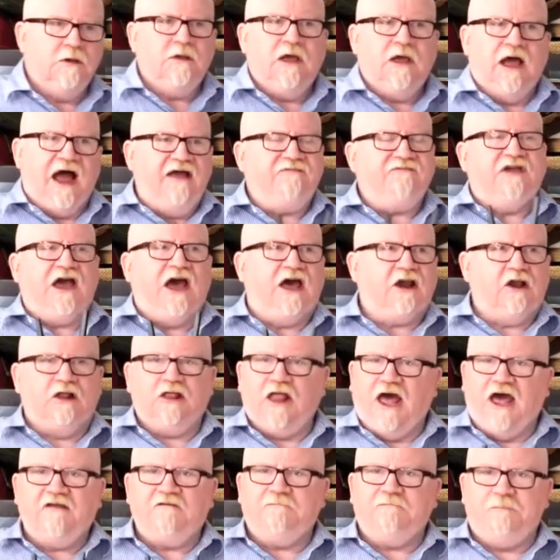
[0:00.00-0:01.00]
I've got a
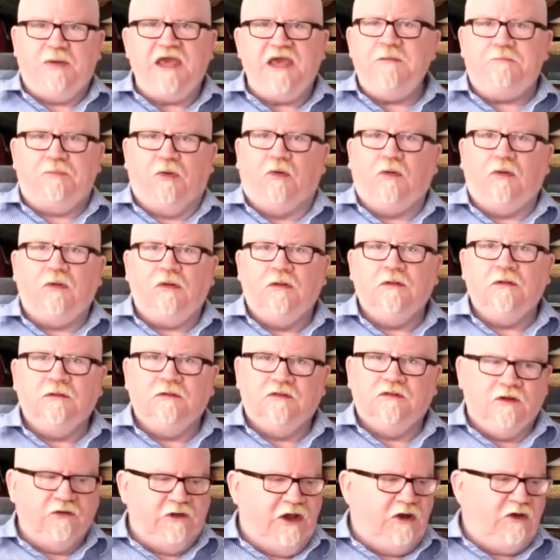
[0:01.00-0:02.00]
lot of people
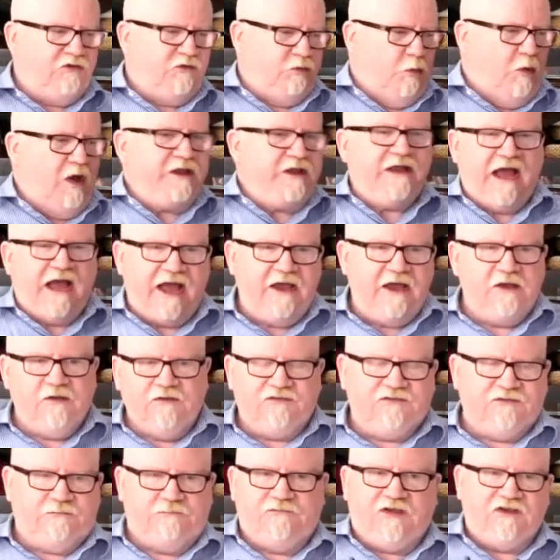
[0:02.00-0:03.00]
there. Here's one guy
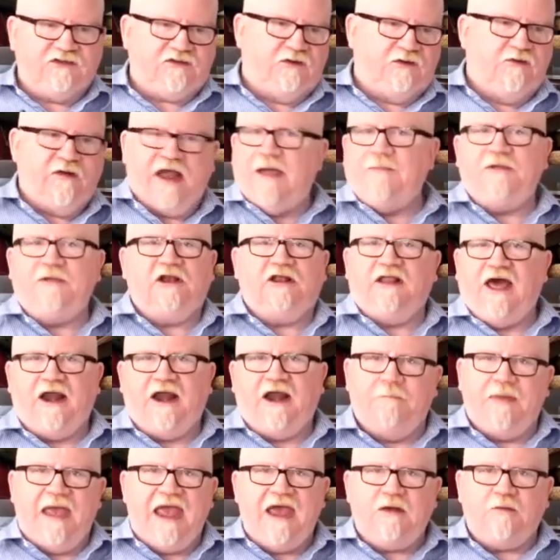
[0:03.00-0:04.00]
who's just grabbing a lot of
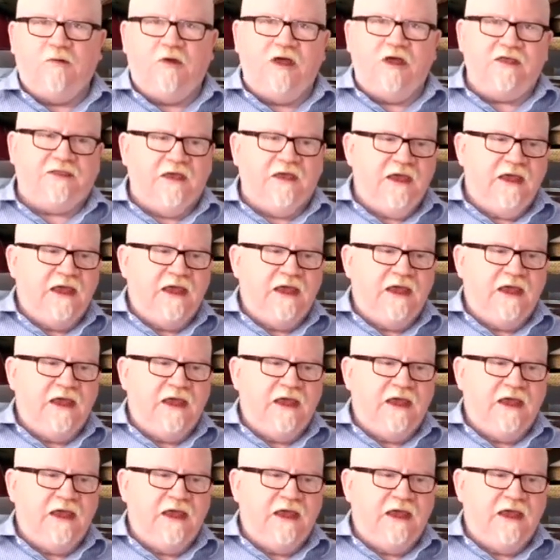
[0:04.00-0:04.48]
bandwidth.